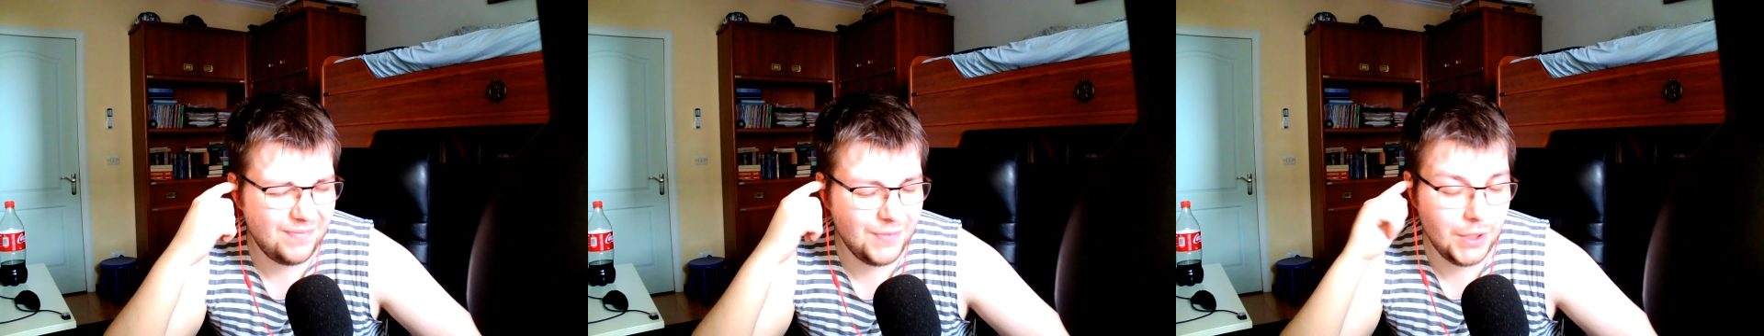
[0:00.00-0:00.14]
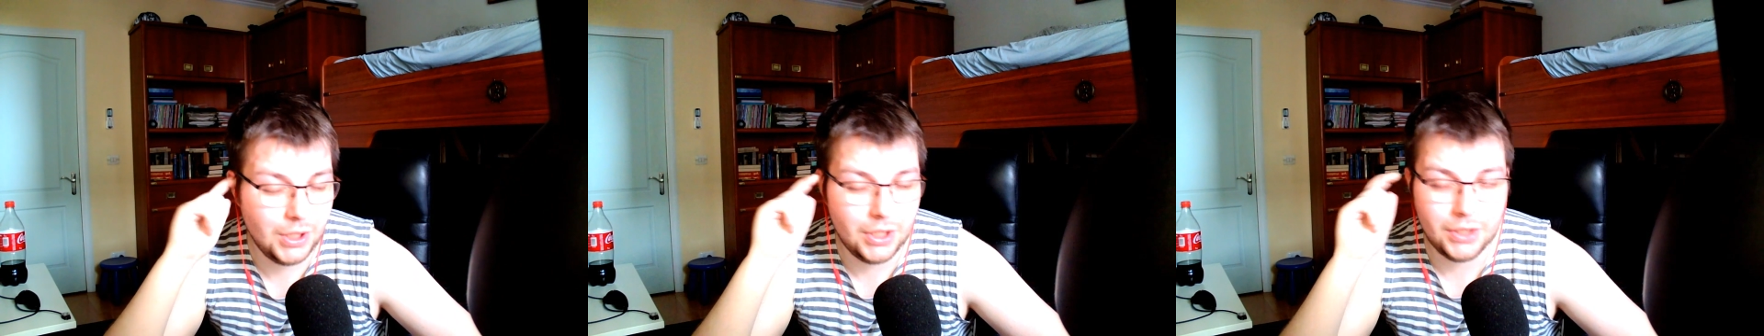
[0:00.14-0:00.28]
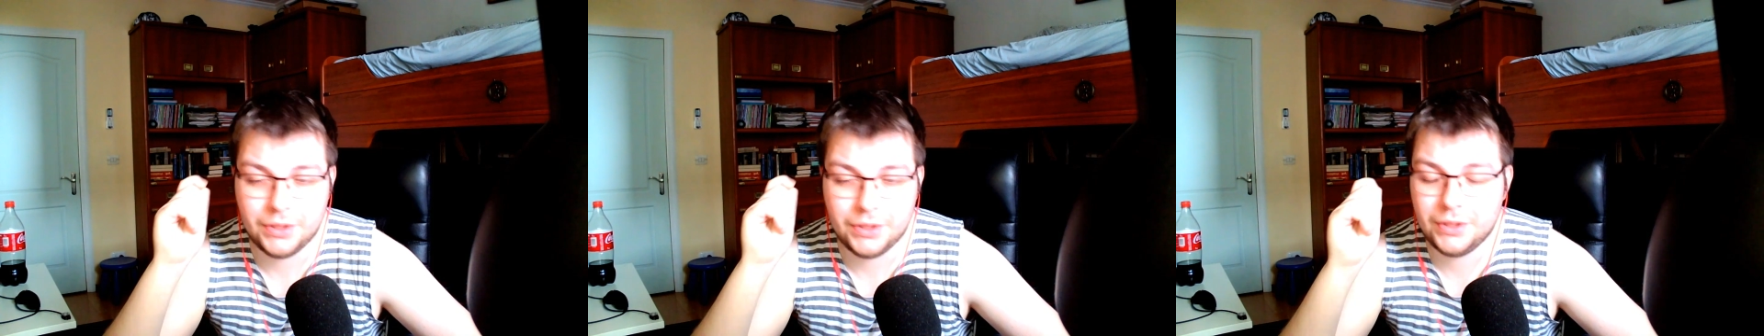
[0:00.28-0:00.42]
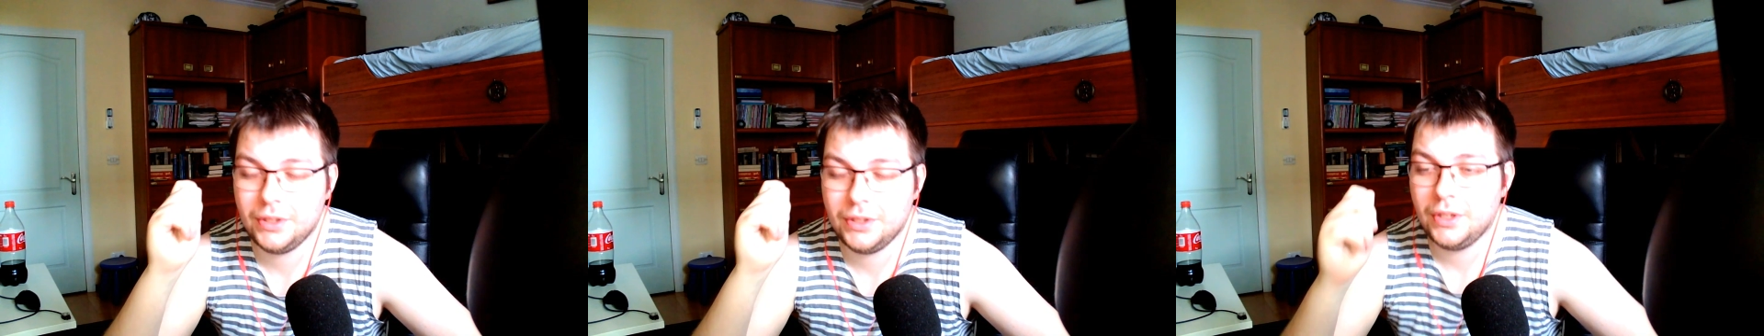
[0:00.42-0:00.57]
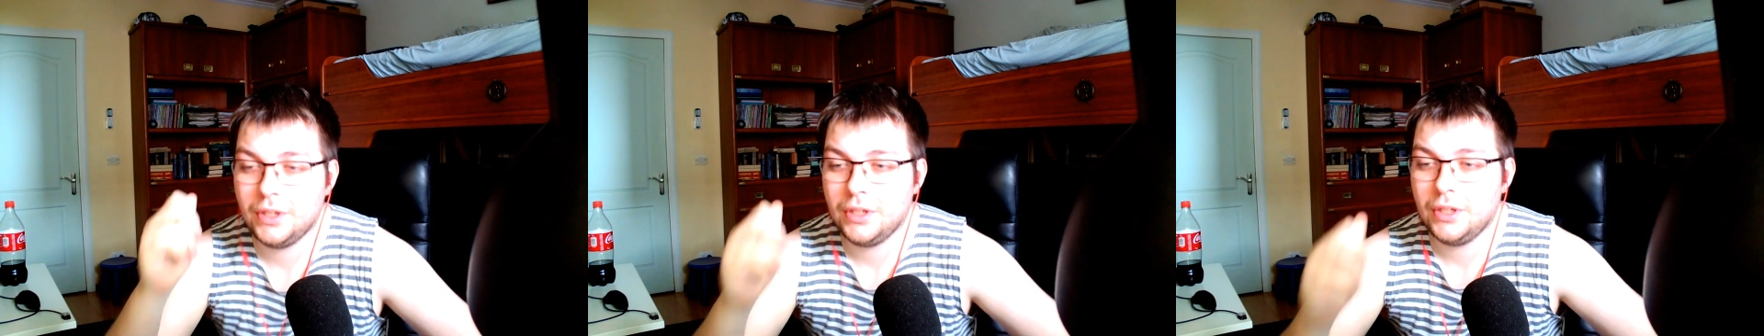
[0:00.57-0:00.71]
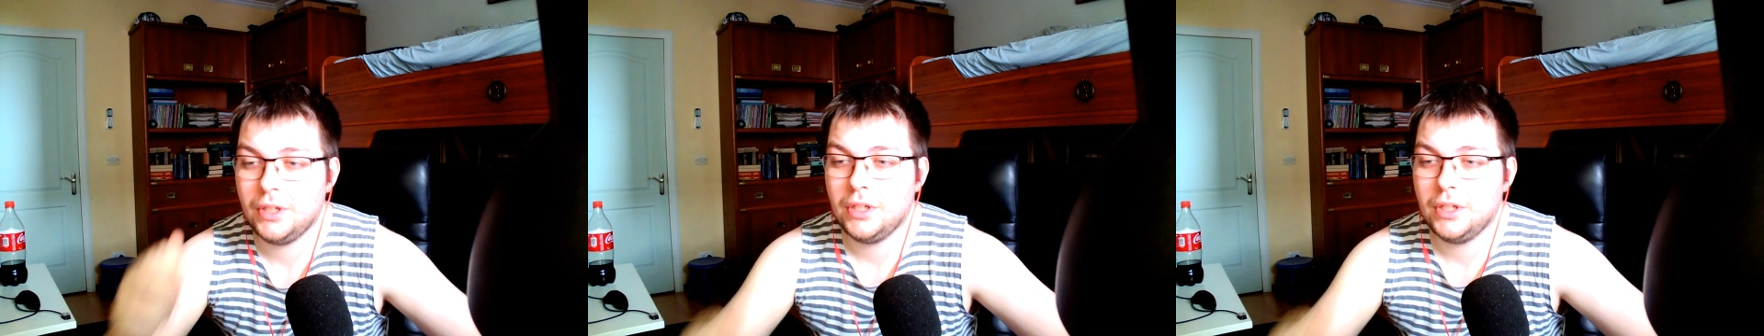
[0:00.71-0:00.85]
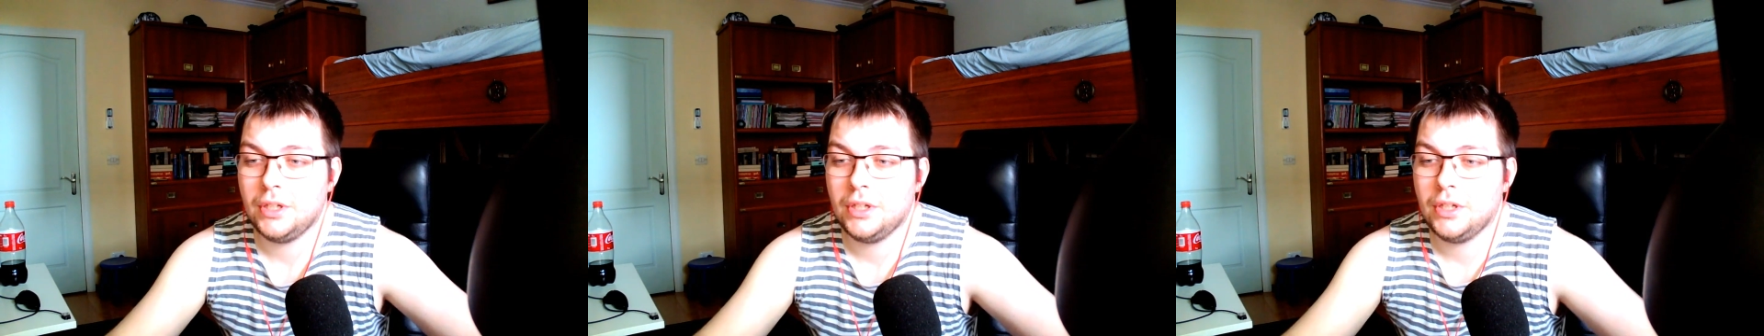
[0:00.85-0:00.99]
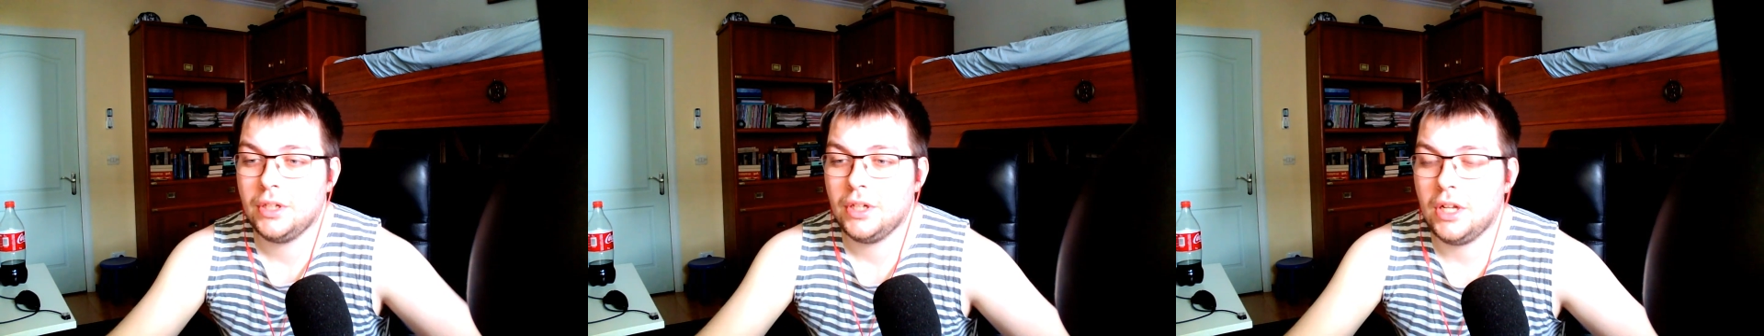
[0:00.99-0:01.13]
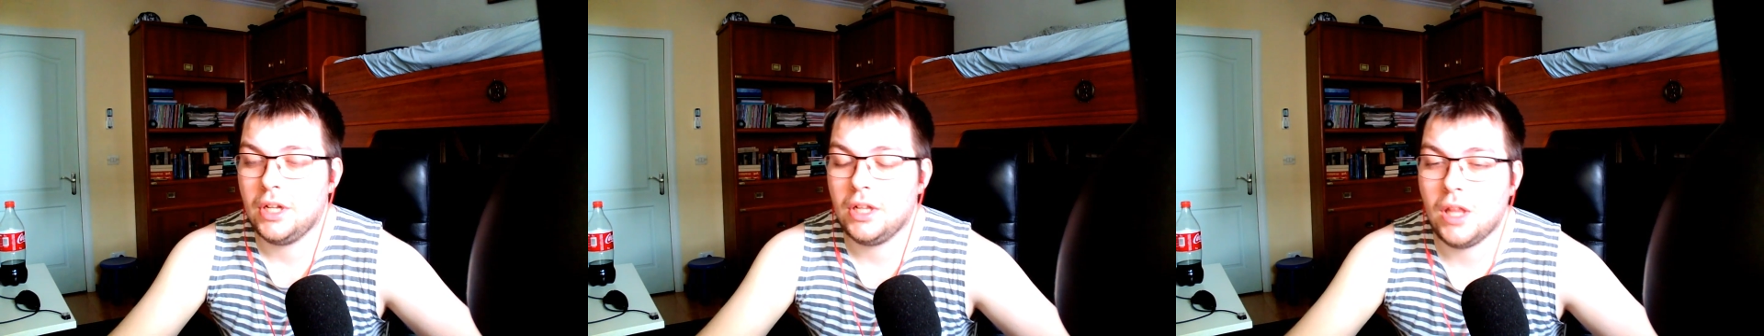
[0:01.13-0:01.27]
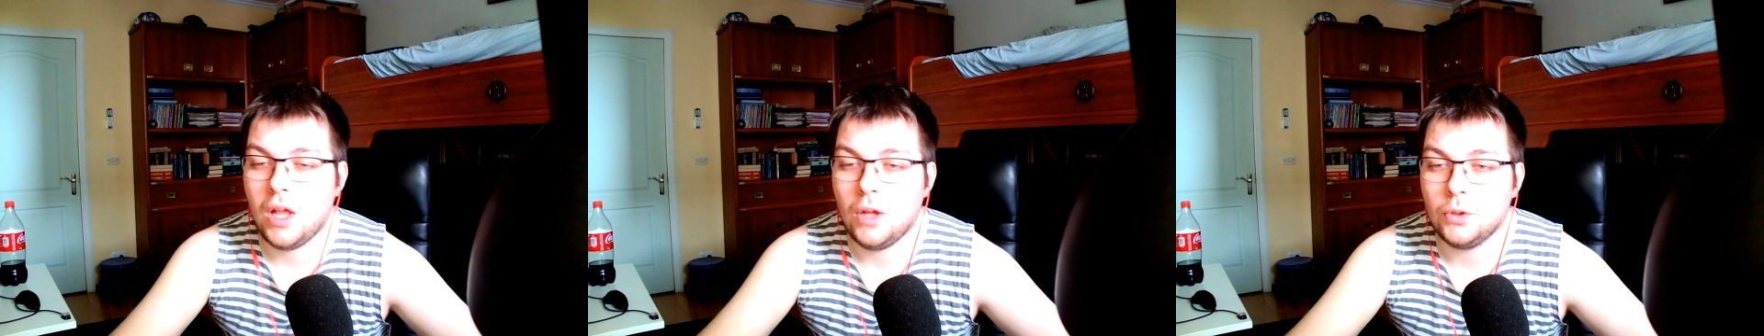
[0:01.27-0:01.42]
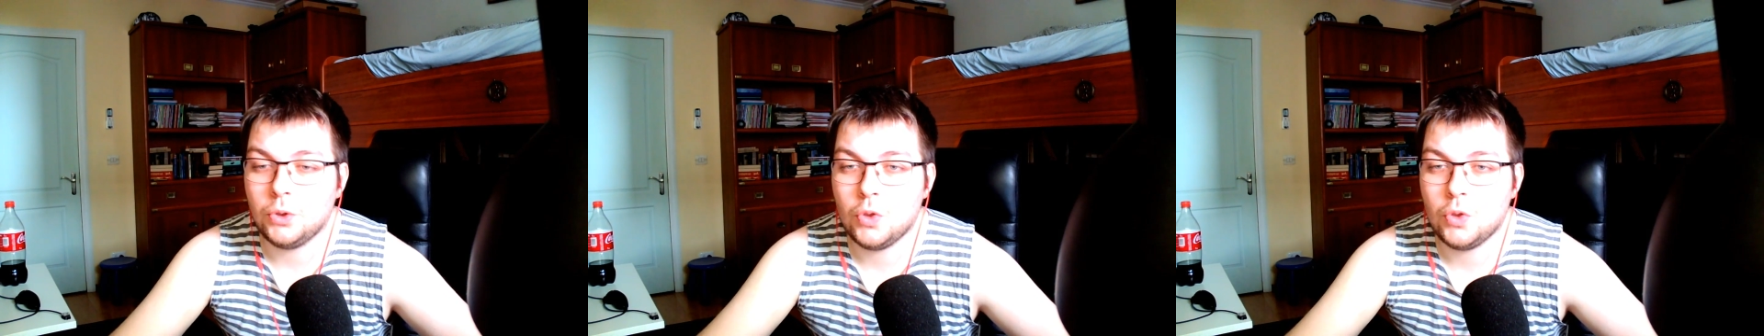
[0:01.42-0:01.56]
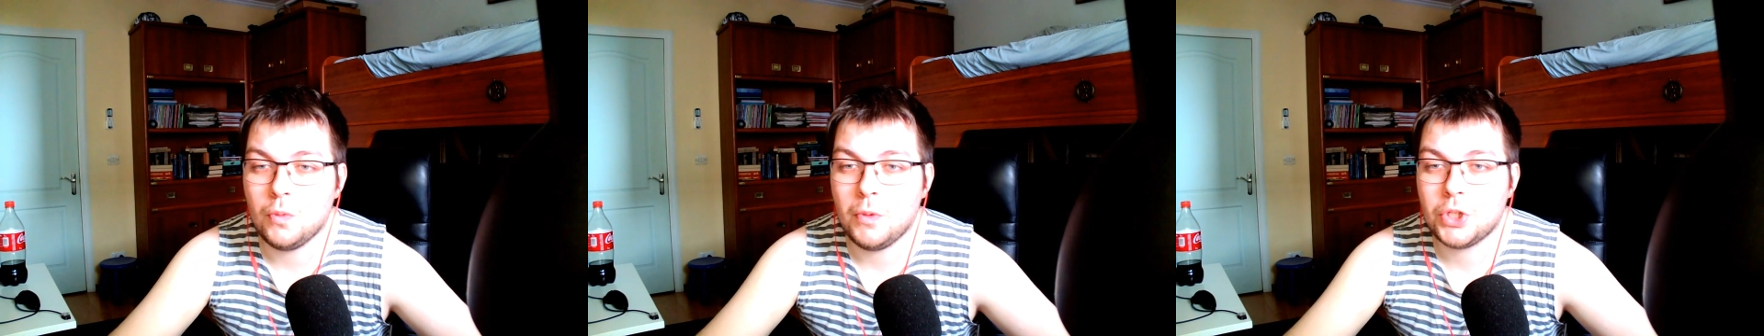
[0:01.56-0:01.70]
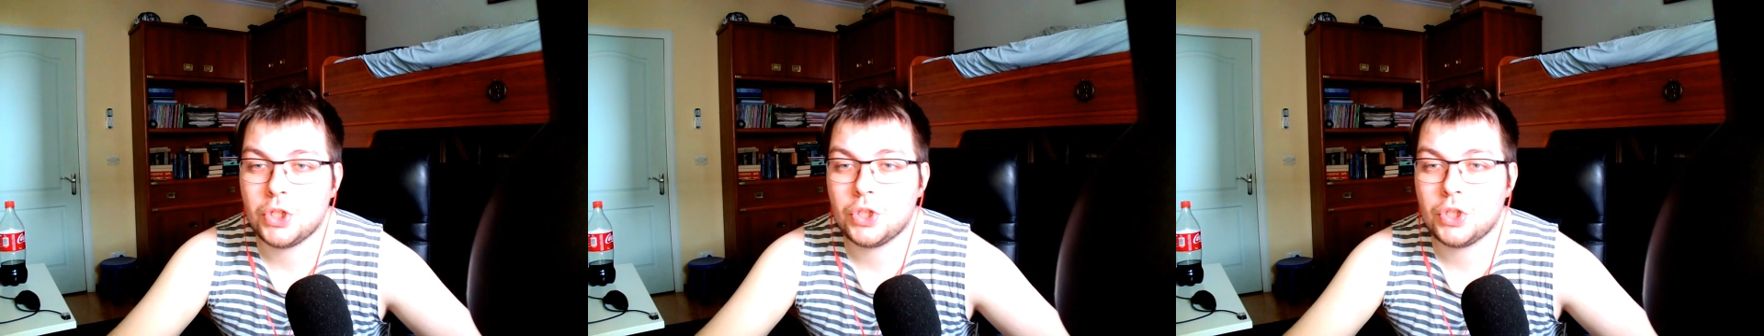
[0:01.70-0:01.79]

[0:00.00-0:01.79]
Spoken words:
not allowed too